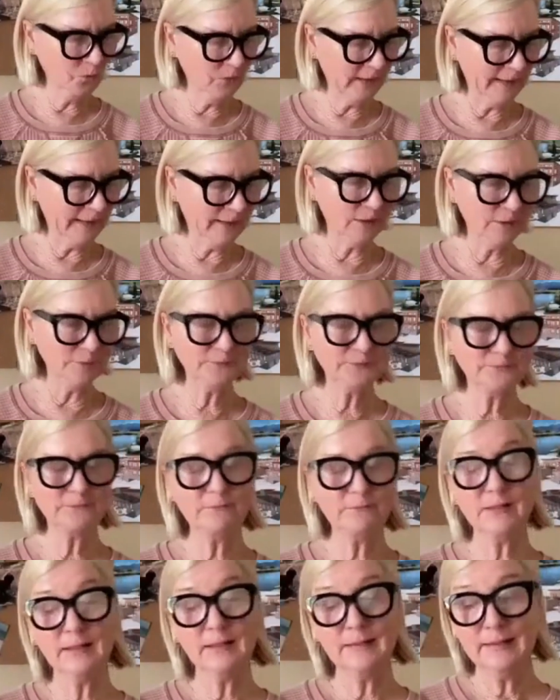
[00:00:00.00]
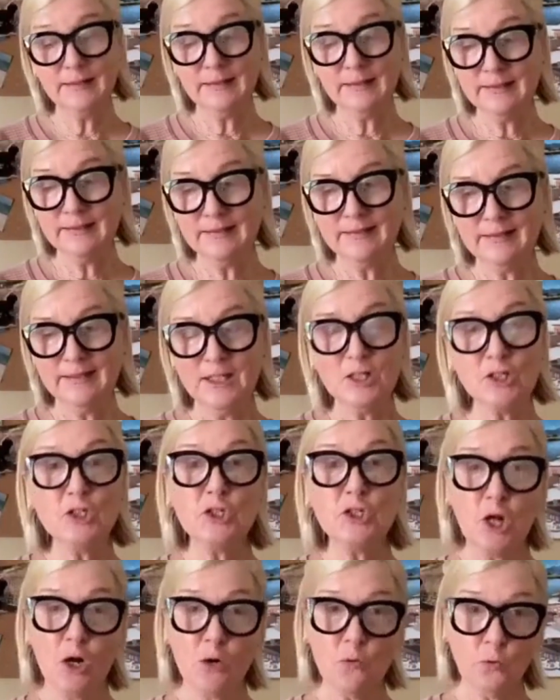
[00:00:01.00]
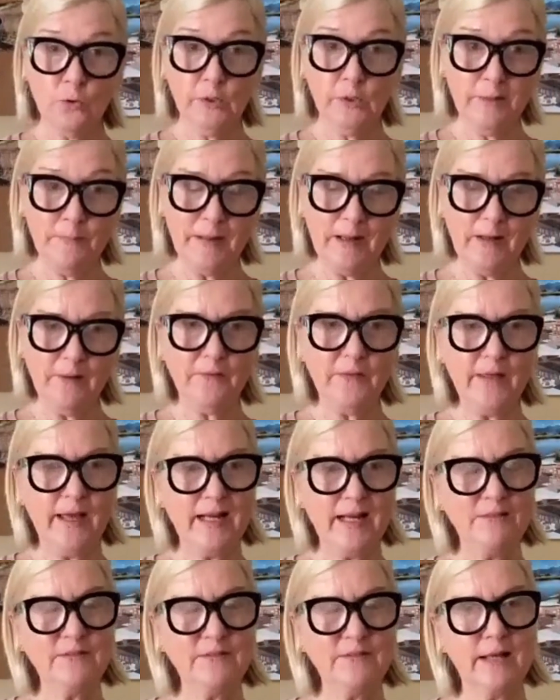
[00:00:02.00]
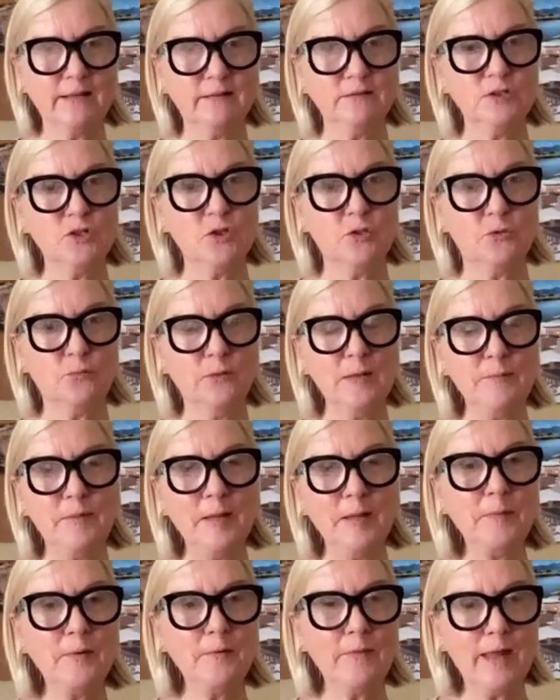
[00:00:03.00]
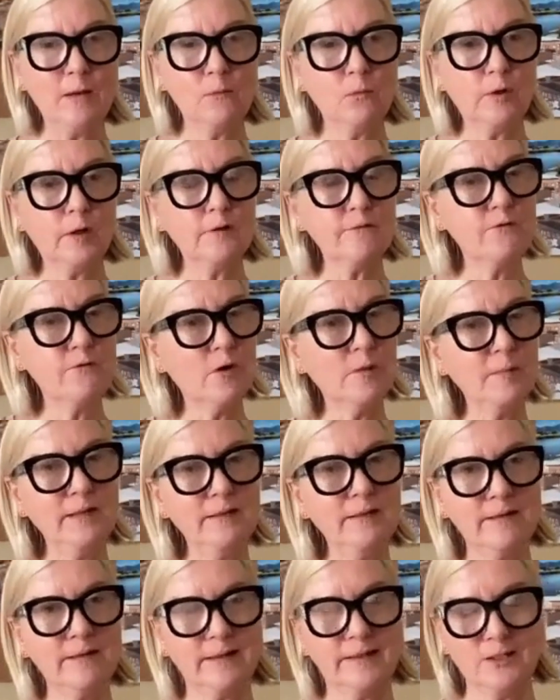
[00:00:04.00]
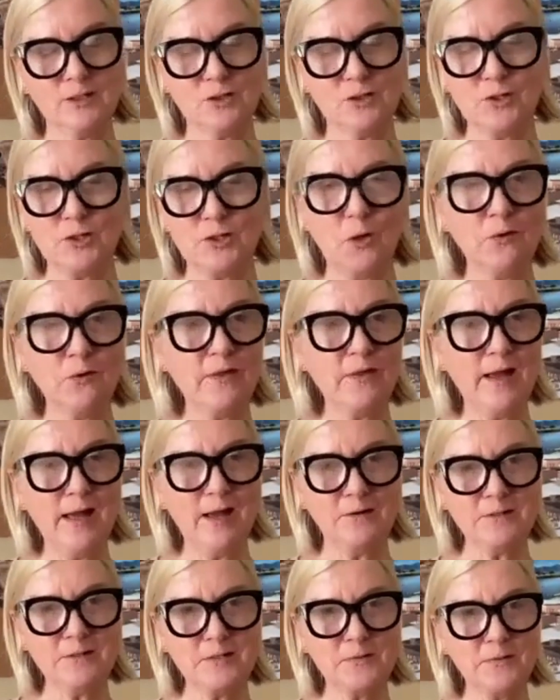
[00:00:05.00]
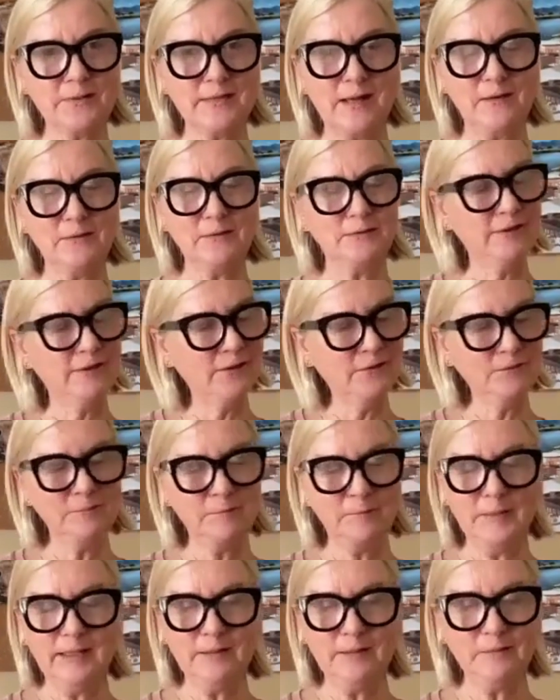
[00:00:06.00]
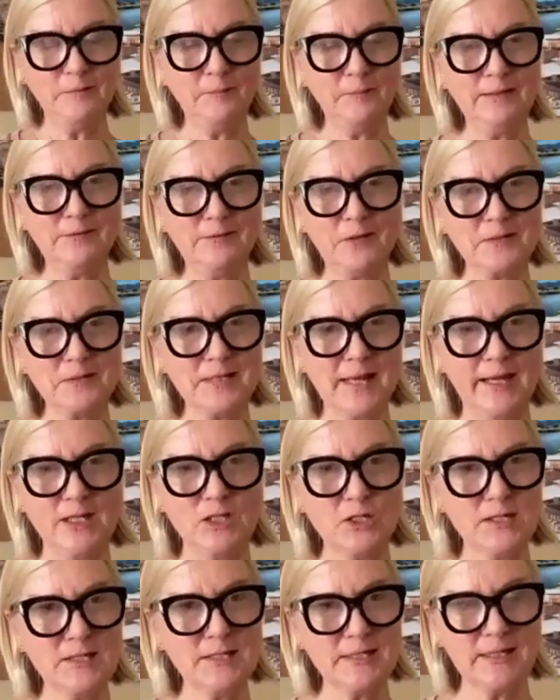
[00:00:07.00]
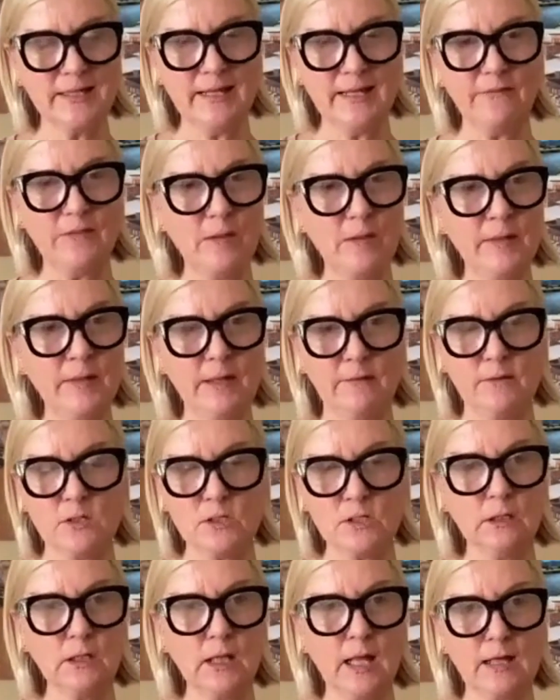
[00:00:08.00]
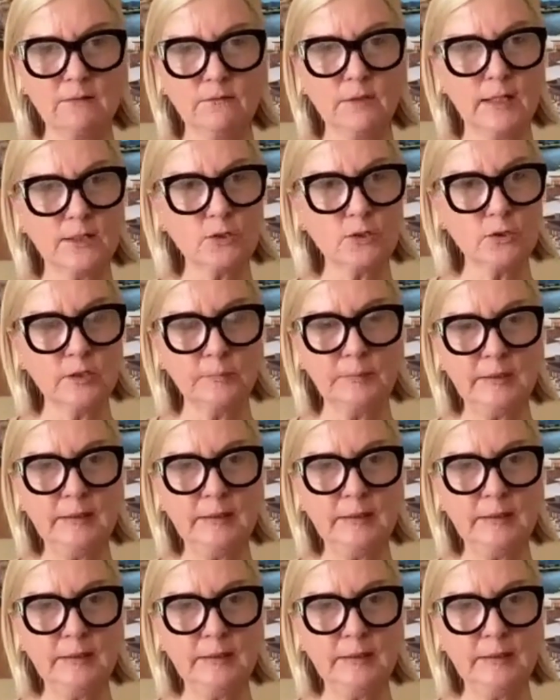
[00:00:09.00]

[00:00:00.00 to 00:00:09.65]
well, don't worry about that. I've got three people that work for me that can show the house without, you know, meet meet those agents and get them in. There's a lot of luxury